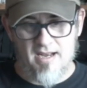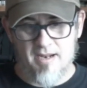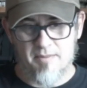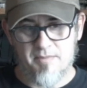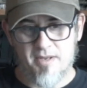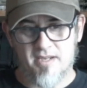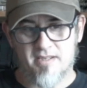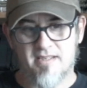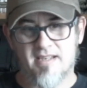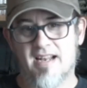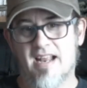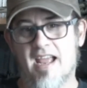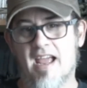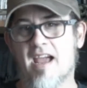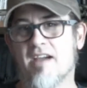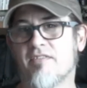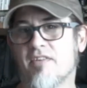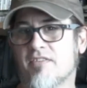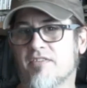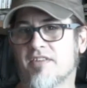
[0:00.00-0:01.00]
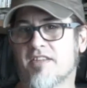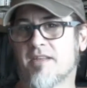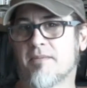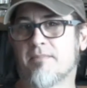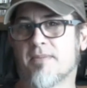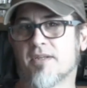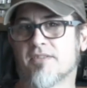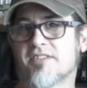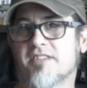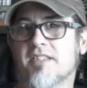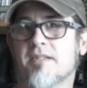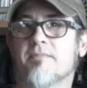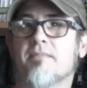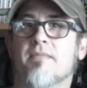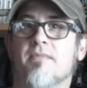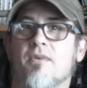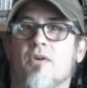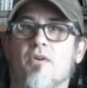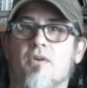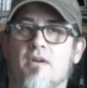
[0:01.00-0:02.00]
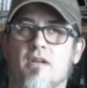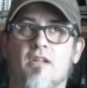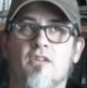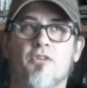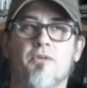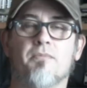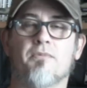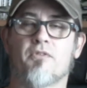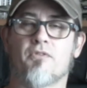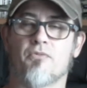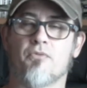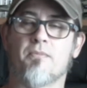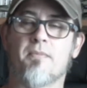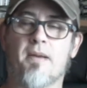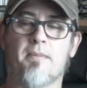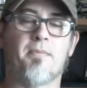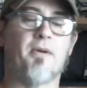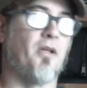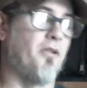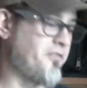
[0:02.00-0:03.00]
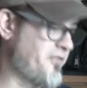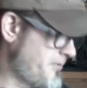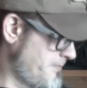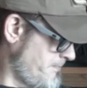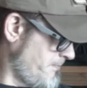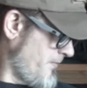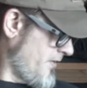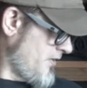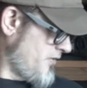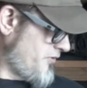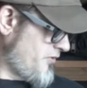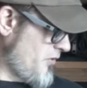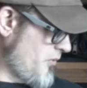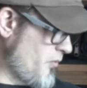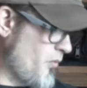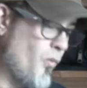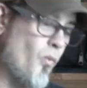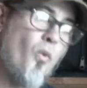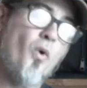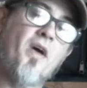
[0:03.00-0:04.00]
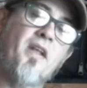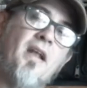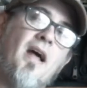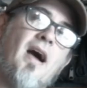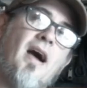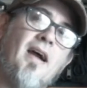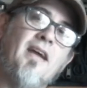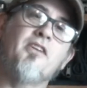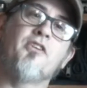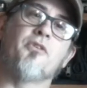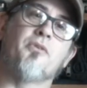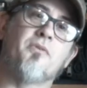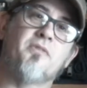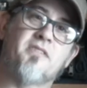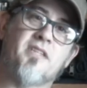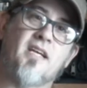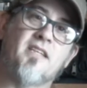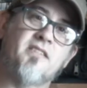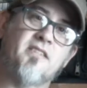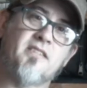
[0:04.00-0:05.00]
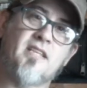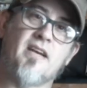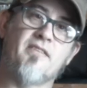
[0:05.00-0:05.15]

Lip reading: I'm not going to have everything belted in or looped through my belts. So what I do is I just have